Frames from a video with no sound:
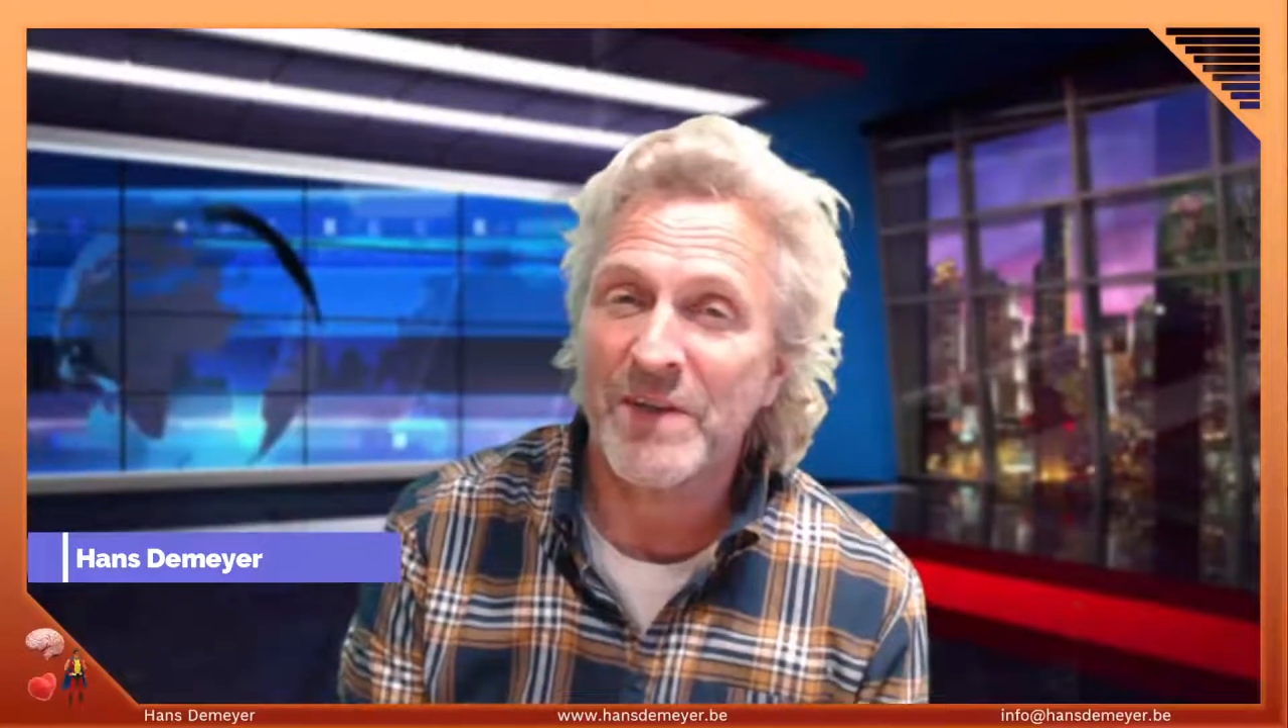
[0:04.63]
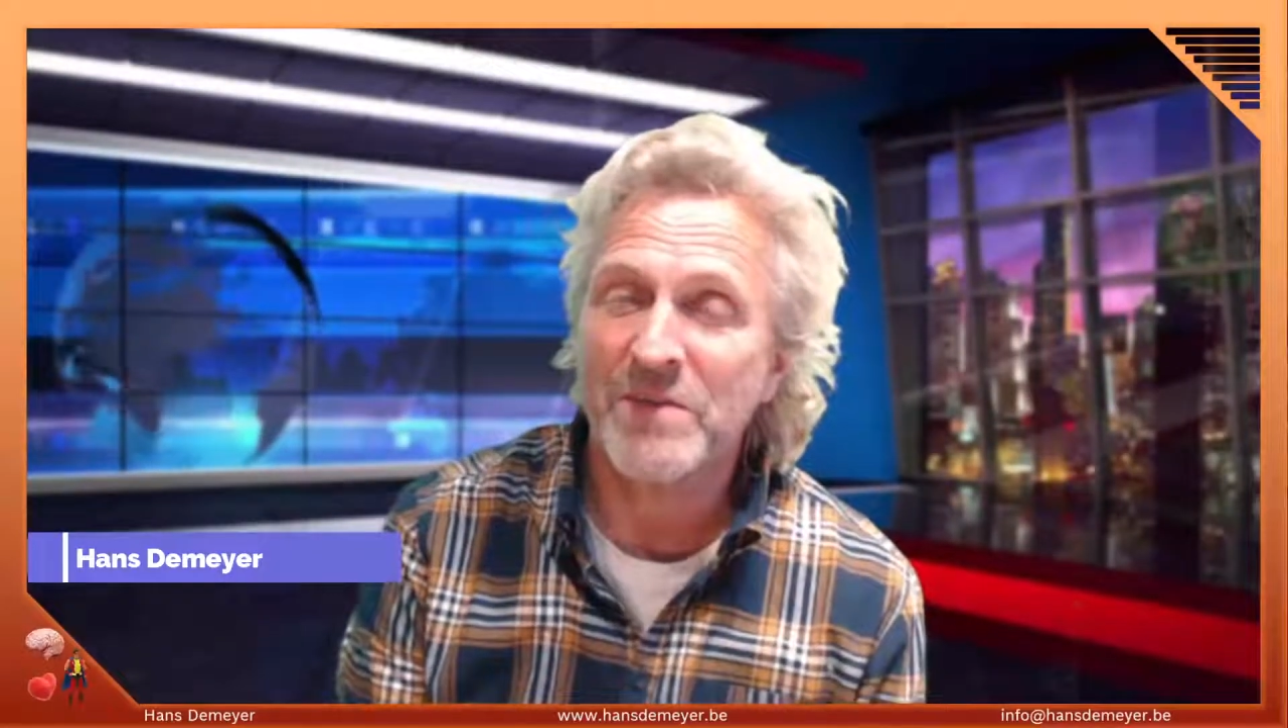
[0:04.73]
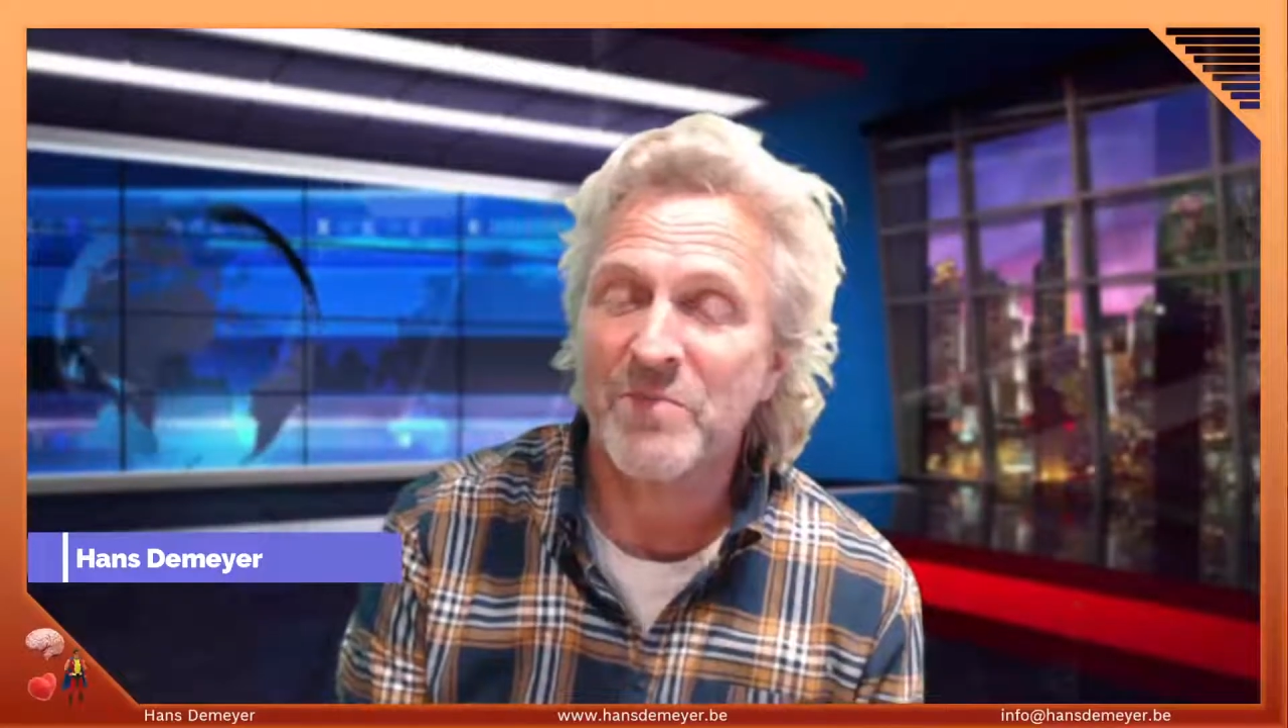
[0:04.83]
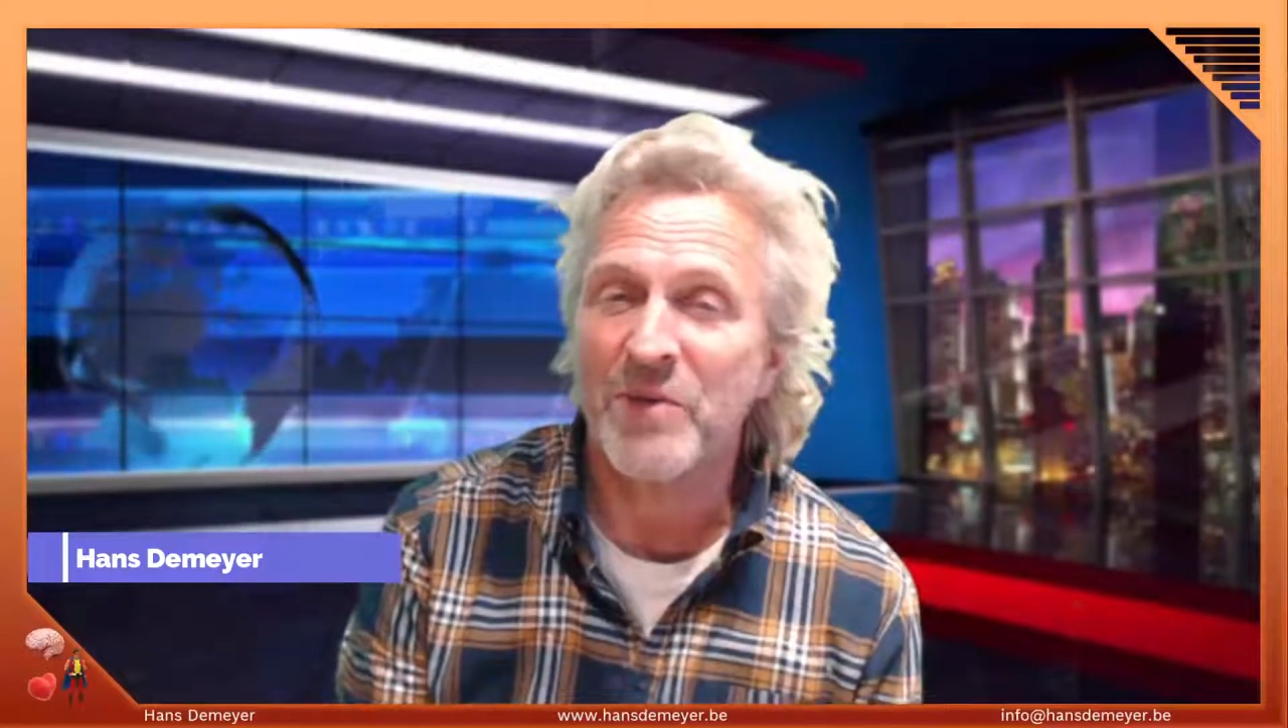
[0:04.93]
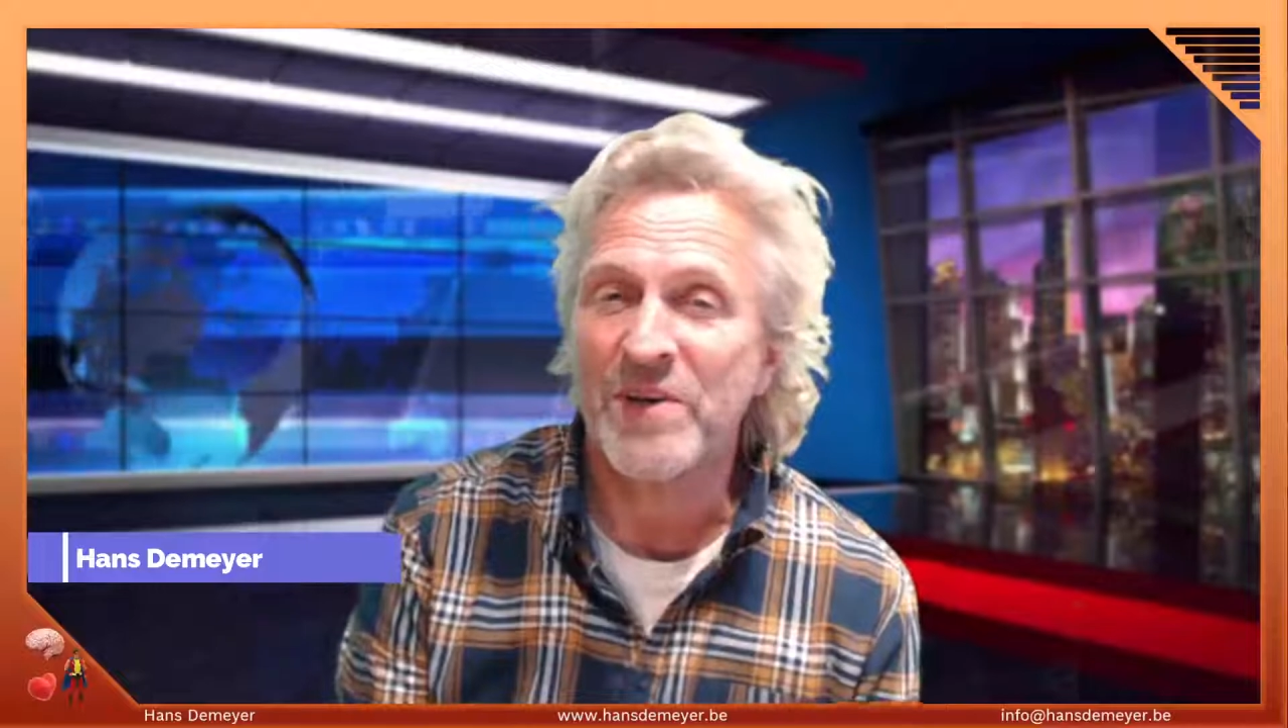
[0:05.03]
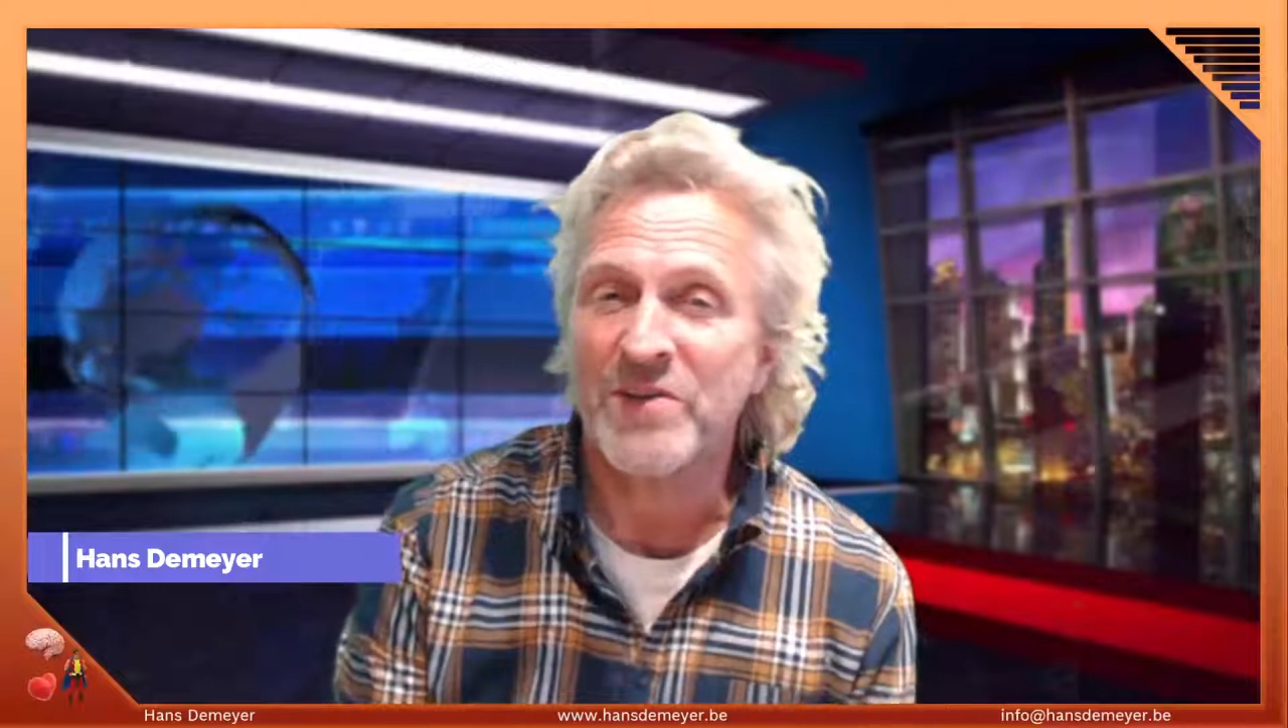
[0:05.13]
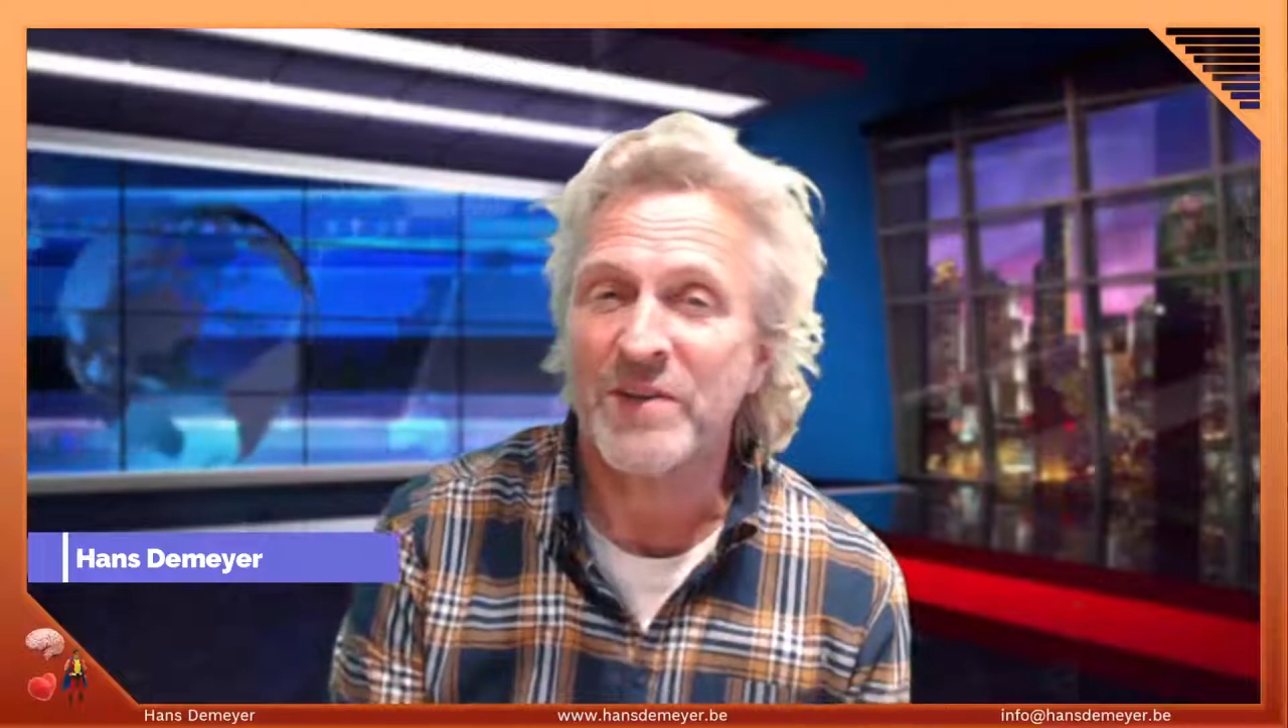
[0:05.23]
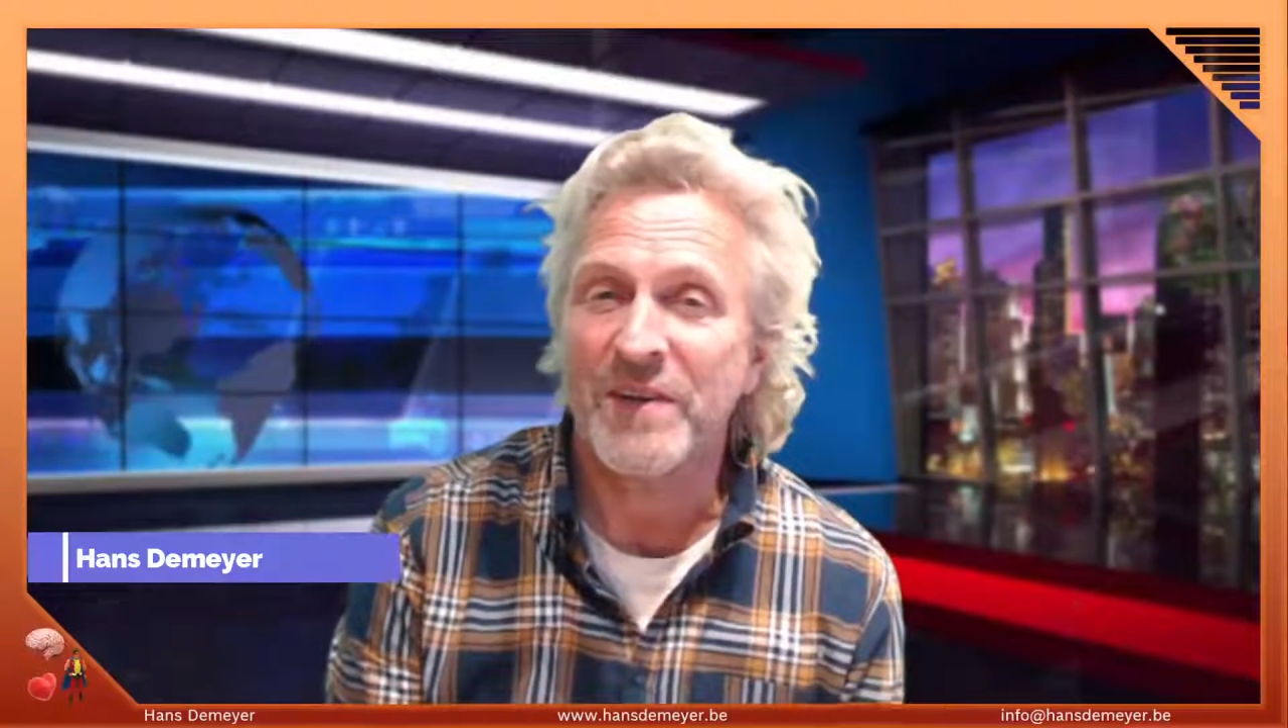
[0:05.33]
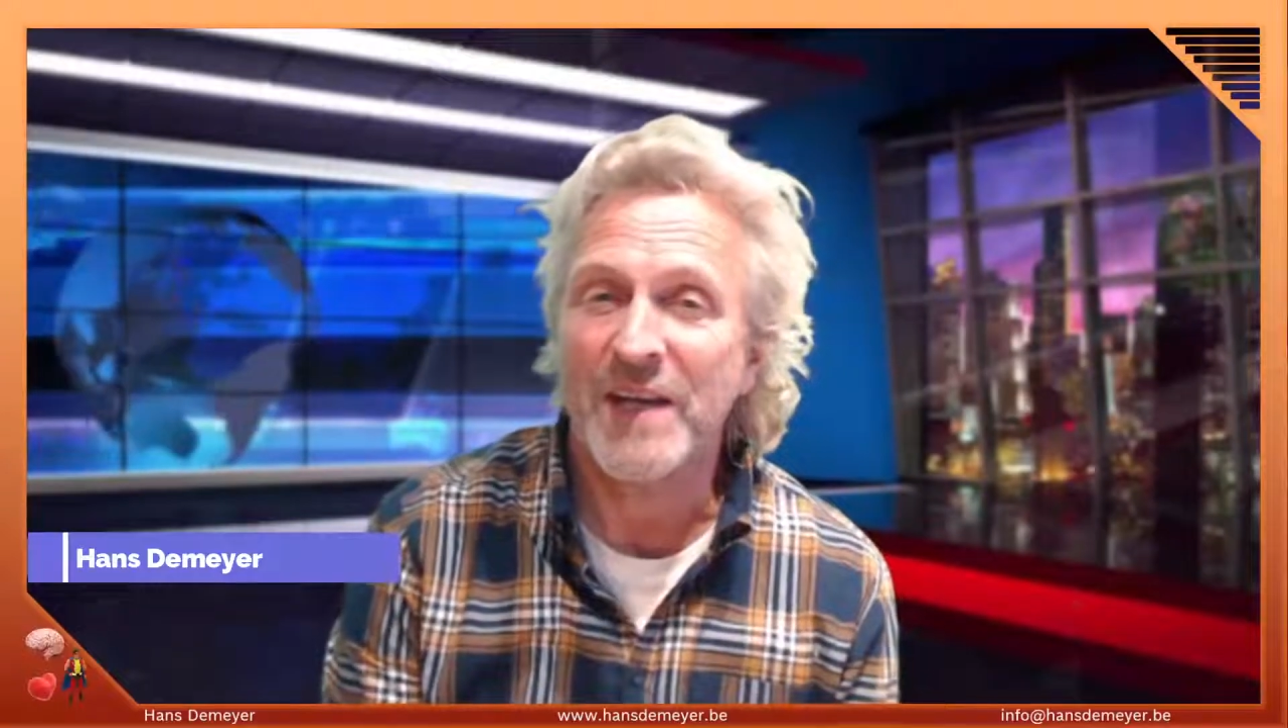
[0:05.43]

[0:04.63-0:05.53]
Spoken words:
inspiration